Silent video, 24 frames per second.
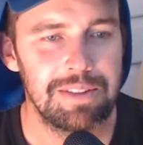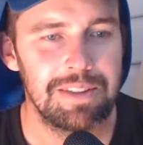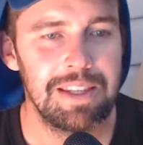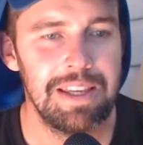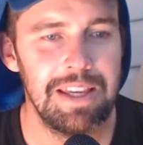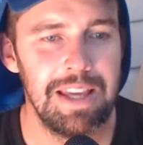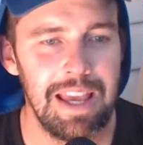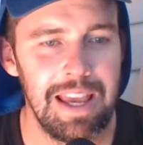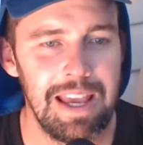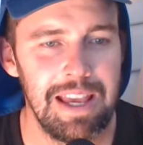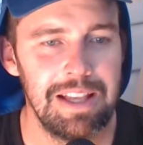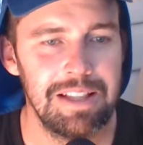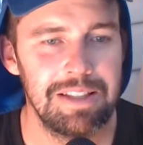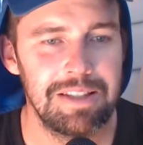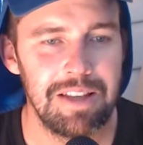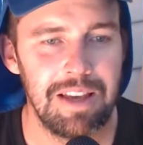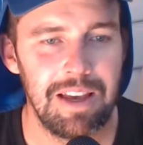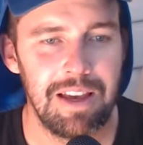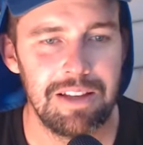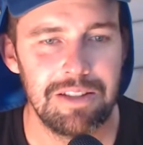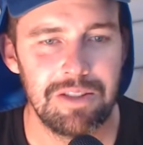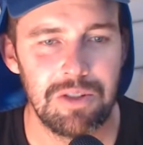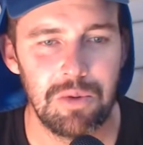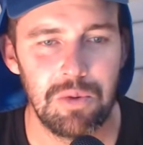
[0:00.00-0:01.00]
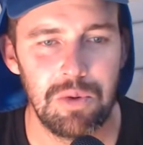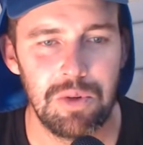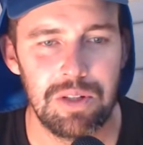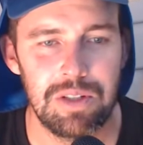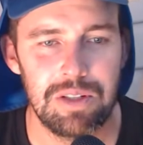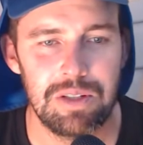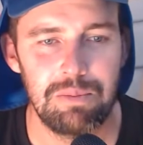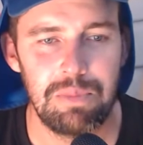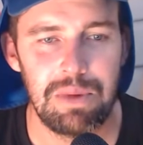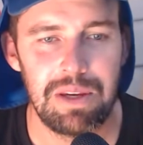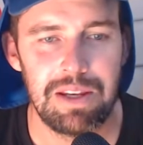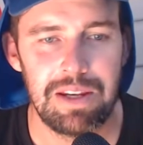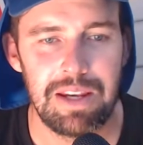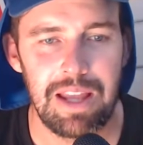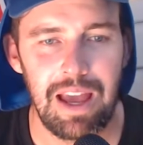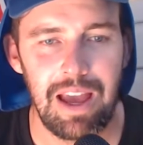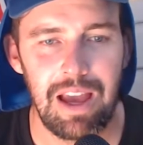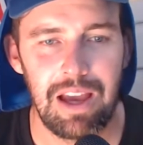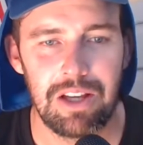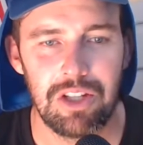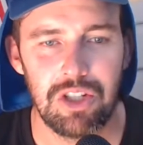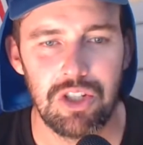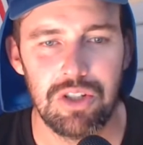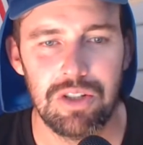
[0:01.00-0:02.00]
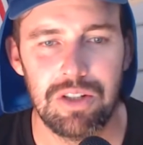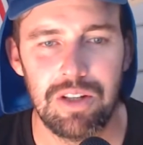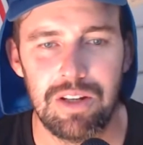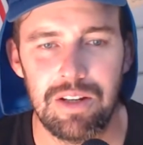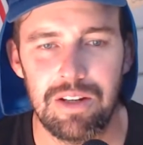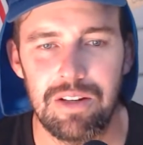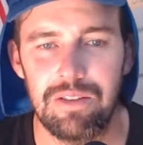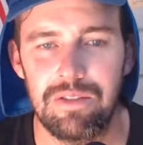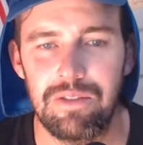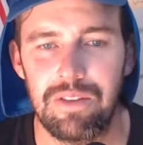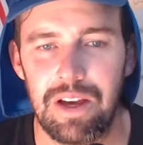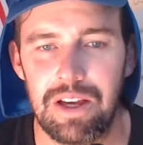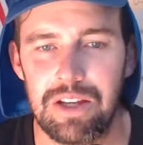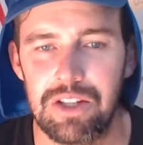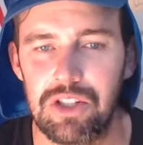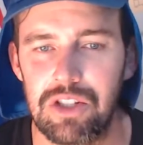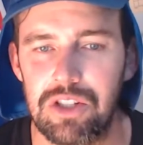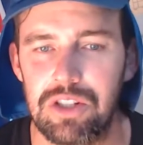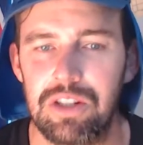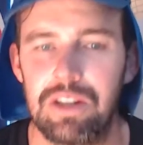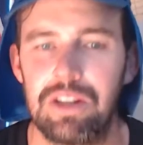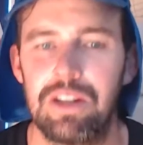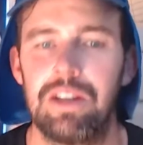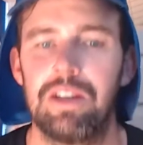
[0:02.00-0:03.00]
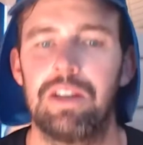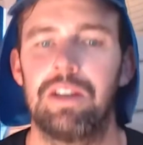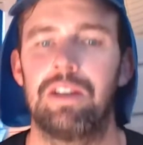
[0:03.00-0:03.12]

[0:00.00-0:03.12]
The answer has always been action and innovation.